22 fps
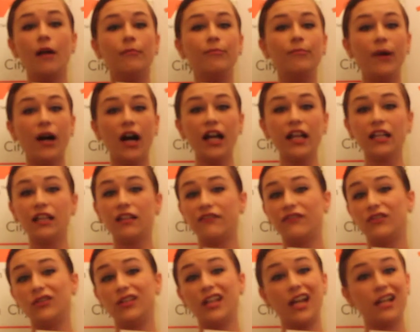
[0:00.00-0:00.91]
but
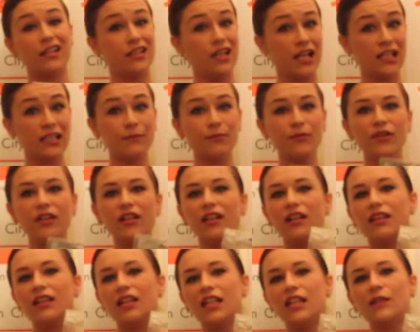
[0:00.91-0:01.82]
if you get desperate,
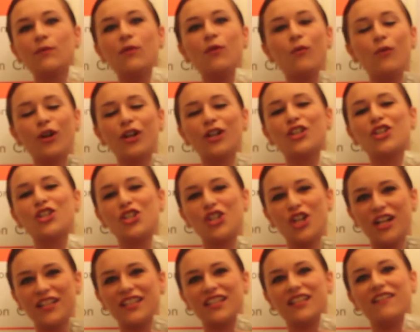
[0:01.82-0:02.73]
these will work
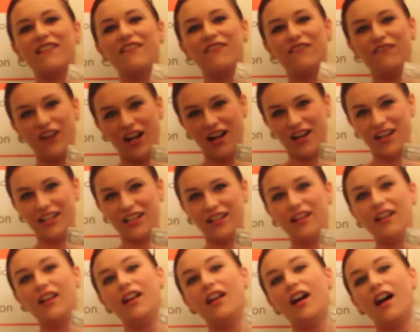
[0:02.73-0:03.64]
just
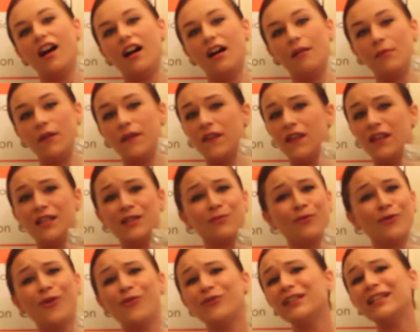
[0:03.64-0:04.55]
fine. These
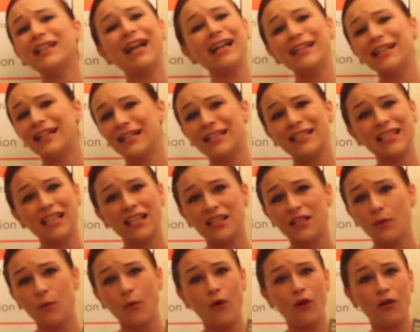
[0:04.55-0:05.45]
were only 99
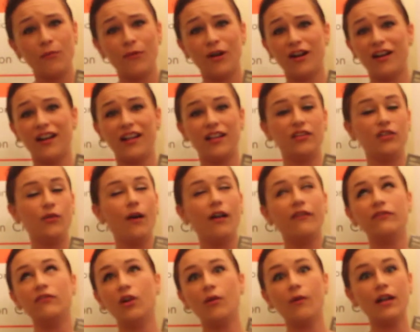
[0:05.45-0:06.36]
cents at Walmart, and you
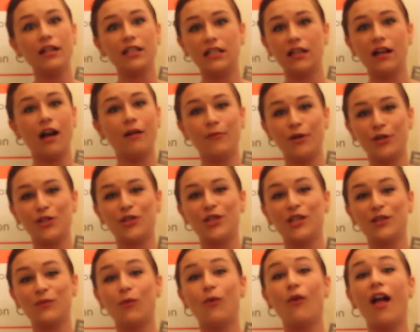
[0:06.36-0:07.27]
have no idea how much
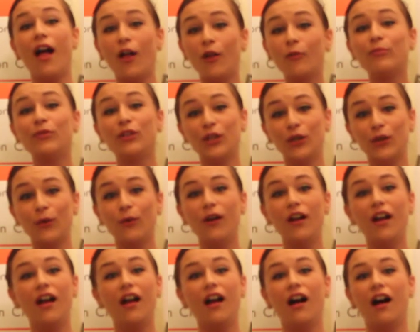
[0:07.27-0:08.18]
these will help you.
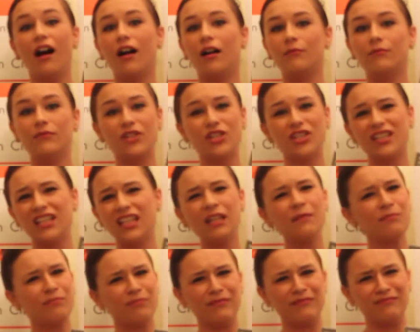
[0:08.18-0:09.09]
Just
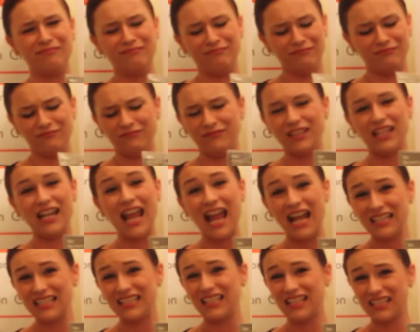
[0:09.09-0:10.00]
keep the
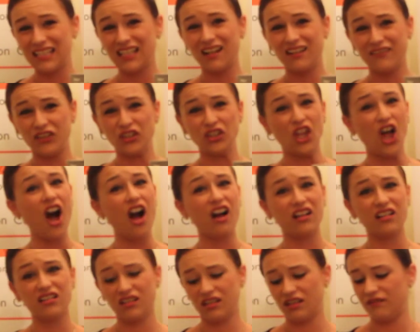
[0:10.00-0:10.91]
nastiness out of your
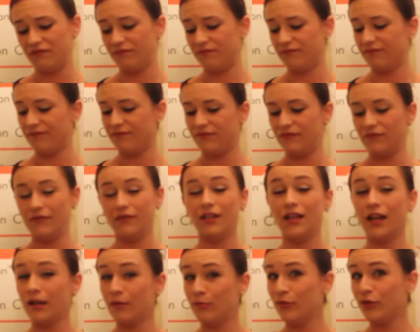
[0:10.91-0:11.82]
lungs. You
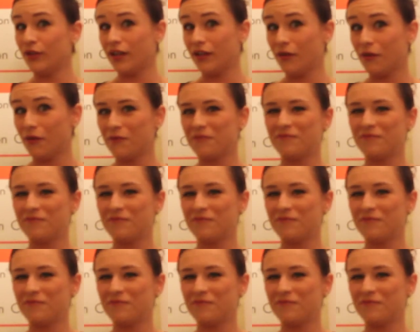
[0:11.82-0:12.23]
gotta breathe.